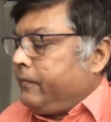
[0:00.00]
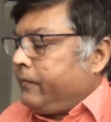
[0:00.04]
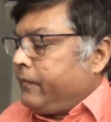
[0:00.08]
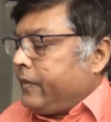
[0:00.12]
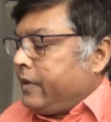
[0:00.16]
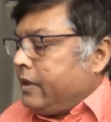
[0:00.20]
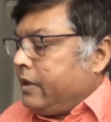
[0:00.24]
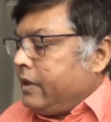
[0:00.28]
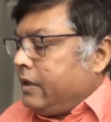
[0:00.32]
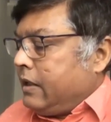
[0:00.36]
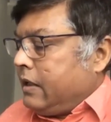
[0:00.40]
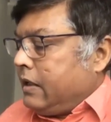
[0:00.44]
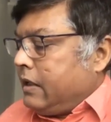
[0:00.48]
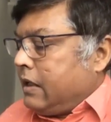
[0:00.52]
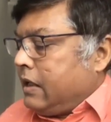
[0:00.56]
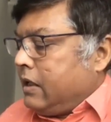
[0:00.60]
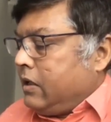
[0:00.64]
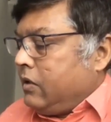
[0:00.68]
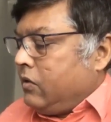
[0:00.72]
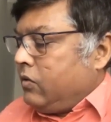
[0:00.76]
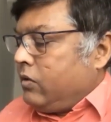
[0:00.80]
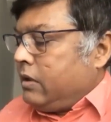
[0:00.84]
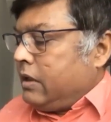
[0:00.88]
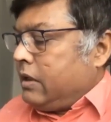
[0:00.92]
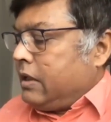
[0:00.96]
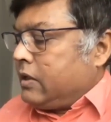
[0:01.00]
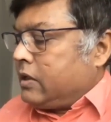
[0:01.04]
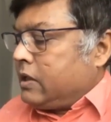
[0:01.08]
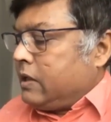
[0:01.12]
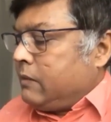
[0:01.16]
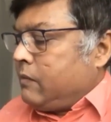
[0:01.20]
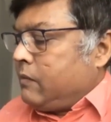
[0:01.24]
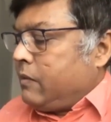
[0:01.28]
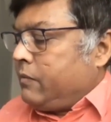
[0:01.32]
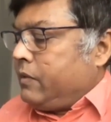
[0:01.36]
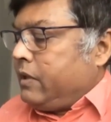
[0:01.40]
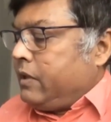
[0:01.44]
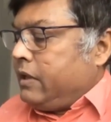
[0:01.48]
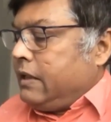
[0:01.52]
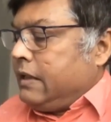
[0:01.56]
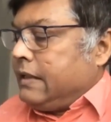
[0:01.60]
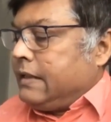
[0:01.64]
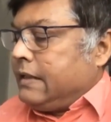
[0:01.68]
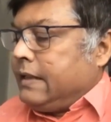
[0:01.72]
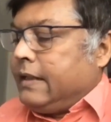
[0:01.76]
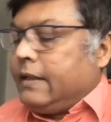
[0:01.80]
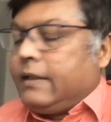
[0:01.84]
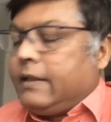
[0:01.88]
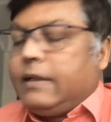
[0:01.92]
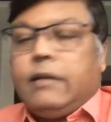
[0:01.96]
And I know that some of the
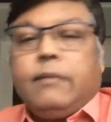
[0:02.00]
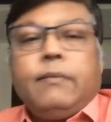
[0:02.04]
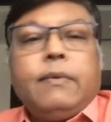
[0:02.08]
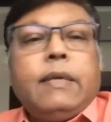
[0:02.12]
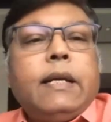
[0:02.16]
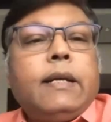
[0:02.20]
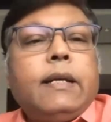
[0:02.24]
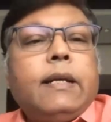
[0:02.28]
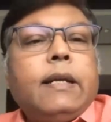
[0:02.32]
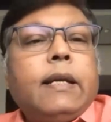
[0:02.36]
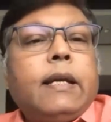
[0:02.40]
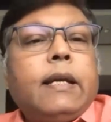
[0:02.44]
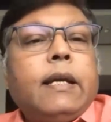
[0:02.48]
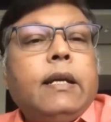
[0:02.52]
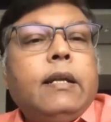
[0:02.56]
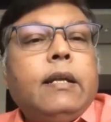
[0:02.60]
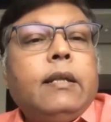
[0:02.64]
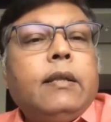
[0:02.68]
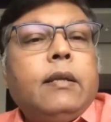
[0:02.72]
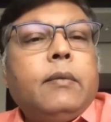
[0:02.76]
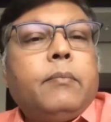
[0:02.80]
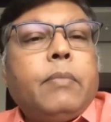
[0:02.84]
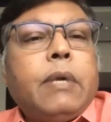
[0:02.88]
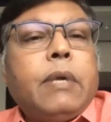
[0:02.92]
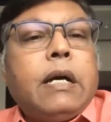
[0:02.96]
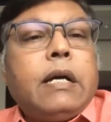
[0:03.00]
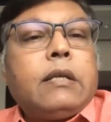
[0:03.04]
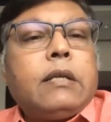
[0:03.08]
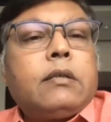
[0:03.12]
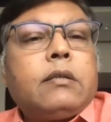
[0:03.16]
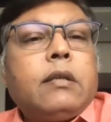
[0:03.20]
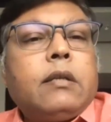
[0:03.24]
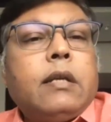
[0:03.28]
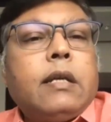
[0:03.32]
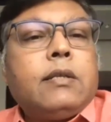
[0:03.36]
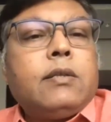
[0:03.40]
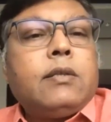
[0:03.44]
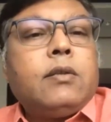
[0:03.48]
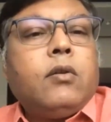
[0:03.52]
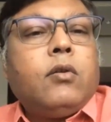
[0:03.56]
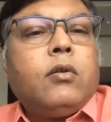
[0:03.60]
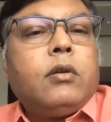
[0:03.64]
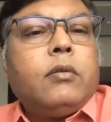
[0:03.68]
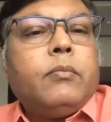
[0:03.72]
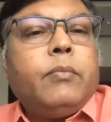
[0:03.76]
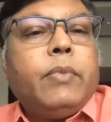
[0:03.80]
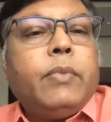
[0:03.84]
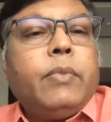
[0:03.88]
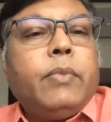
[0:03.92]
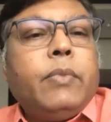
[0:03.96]
initiative that taken in the past has not
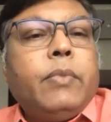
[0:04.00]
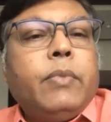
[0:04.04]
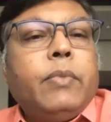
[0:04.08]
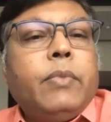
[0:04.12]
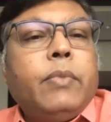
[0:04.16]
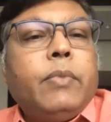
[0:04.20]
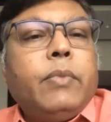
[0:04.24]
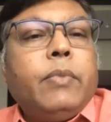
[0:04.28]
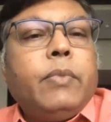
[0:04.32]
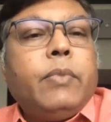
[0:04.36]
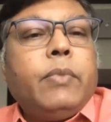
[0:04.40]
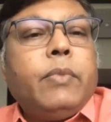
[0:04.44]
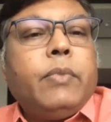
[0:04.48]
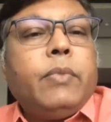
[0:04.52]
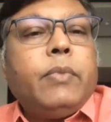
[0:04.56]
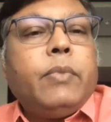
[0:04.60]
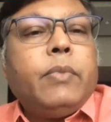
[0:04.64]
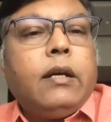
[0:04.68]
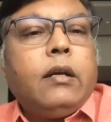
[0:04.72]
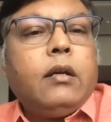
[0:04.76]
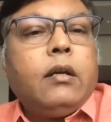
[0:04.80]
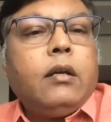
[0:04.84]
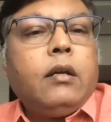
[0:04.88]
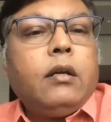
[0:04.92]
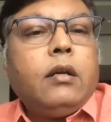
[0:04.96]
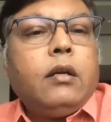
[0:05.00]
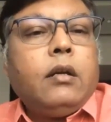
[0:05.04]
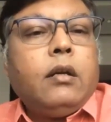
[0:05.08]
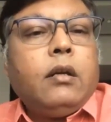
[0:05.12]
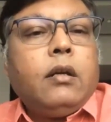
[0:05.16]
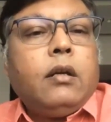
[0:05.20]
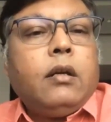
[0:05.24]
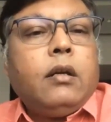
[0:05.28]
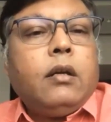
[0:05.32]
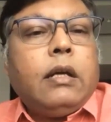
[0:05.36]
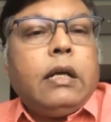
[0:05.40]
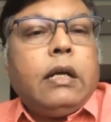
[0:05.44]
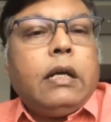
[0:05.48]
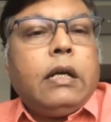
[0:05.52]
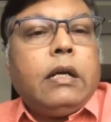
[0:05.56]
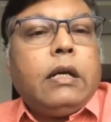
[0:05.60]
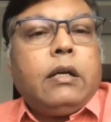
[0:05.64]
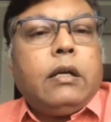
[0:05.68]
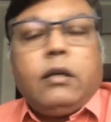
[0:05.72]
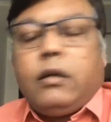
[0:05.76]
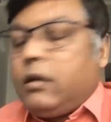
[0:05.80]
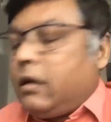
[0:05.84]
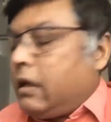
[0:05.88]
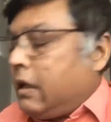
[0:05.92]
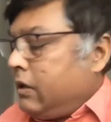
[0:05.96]
been maintained. And
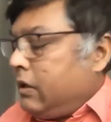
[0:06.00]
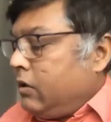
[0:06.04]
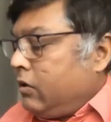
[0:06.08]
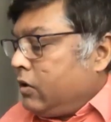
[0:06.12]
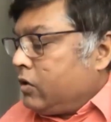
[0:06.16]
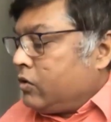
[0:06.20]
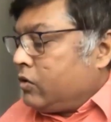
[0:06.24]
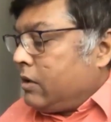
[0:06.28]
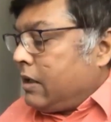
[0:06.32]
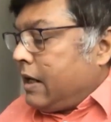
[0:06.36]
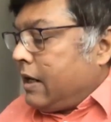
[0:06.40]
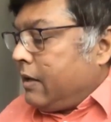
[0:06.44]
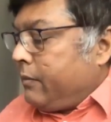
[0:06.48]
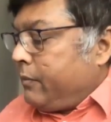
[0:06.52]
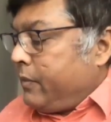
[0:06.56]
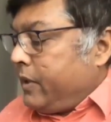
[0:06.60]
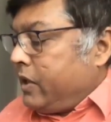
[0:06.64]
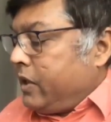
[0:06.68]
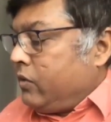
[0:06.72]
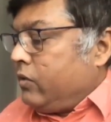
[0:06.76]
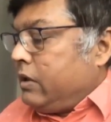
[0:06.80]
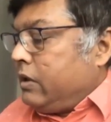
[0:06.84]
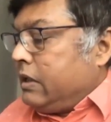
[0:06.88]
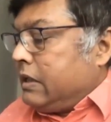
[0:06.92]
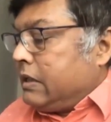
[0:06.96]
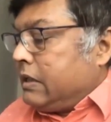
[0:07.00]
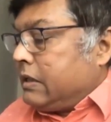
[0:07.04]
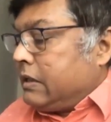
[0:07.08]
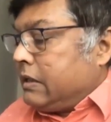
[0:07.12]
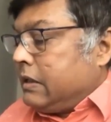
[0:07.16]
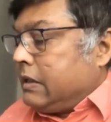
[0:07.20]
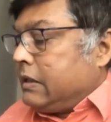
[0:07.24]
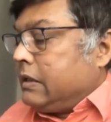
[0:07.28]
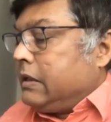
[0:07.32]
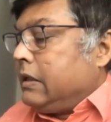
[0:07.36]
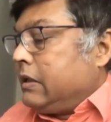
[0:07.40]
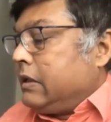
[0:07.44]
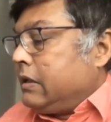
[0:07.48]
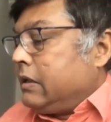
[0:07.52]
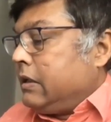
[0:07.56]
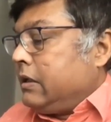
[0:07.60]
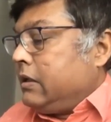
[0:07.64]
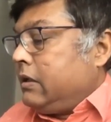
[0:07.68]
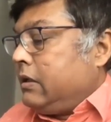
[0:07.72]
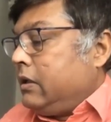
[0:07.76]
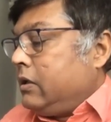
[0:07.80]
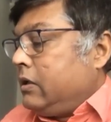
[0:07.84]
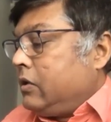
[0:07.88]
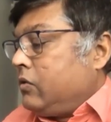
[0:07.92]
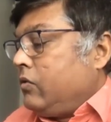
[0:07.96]
I also happened to discuss this
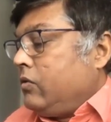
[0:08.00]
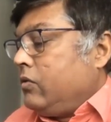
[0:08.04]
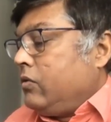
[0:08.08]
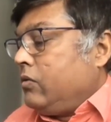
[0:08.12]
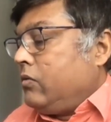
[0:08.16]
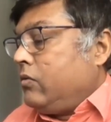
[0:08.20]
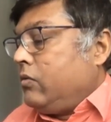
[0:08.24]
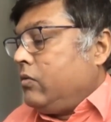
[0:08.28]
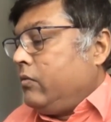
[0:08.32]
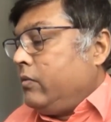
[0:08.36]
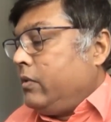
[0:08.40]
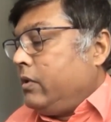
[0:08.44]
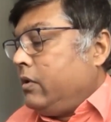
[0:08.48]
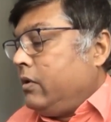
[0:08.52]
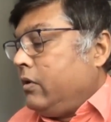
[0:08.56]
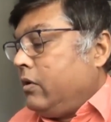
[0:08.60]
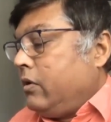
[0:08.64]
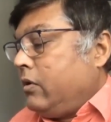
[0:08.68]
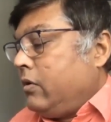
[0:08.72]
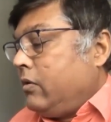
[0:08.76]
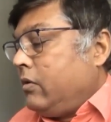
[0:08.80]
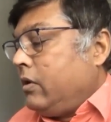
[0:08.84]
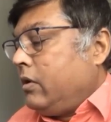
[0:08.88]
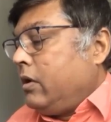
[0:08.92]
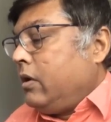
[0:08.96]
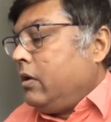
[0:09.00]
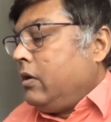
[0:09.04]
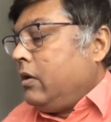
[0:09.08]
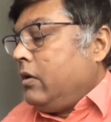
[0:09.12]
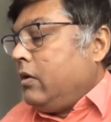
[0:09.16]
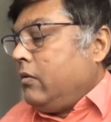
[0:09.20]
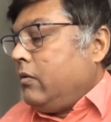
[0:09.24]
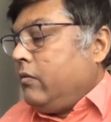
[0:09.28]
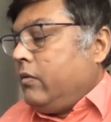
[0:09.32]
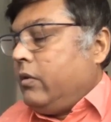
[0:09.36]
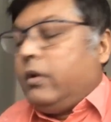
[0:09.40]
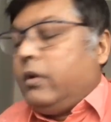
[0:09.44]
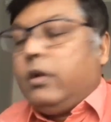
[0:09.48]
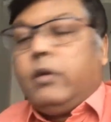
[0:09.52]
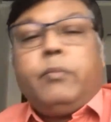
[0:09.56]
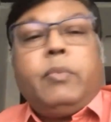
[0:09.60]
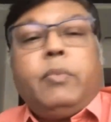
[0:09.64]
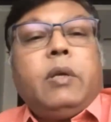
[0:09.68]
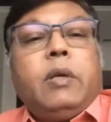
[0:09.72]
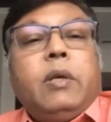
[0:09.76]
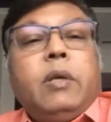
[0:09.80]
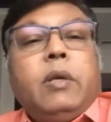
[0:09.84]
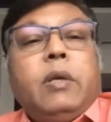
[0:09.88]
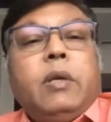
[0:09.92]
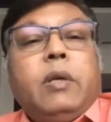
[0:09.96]
issue with the
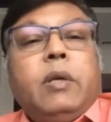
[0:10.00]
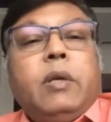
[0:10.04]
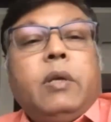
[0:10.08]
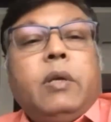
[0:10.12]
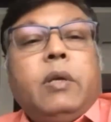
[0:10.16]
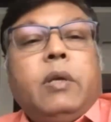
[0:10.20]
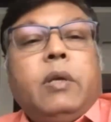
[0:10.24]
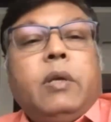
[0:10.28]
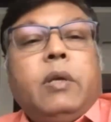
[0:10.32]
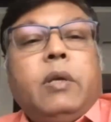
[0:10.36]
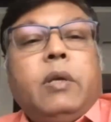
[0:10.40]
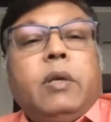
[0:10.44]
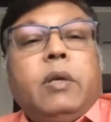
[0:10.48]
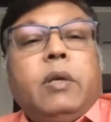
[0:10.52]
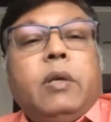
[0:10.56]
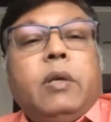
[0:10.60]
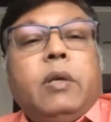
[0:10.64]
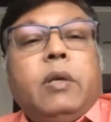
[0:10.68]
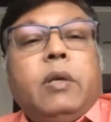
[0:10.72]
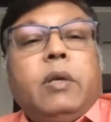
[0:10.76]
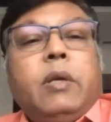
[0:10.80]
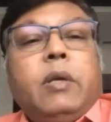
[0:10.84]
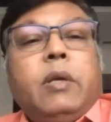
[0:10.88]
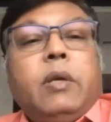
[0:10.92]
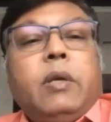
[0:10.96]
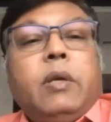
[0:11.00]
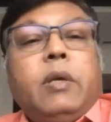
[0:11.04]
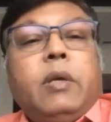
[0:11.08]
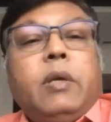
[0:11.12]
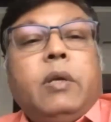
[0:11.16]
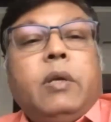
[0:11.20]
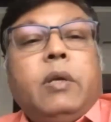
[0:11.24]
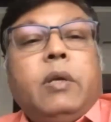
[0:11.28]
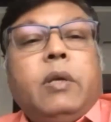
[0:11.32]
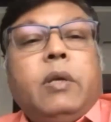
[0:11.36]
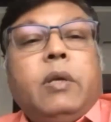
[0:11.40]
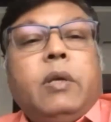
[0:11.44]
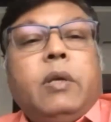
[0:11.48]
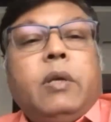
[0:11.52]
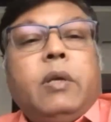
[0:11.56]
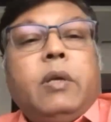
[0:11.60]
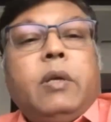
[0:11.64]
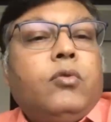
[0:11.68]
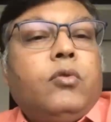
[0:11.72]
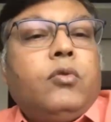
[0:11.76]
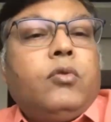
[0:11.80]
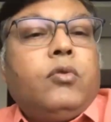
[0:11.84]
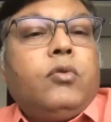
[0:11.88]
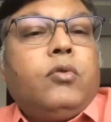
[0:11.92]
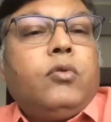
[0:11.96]
PP Sharma, which you talked
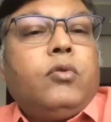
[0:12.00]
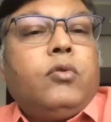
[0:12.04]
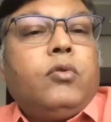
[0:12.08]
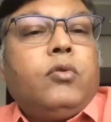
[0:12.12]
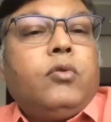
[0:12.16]
about.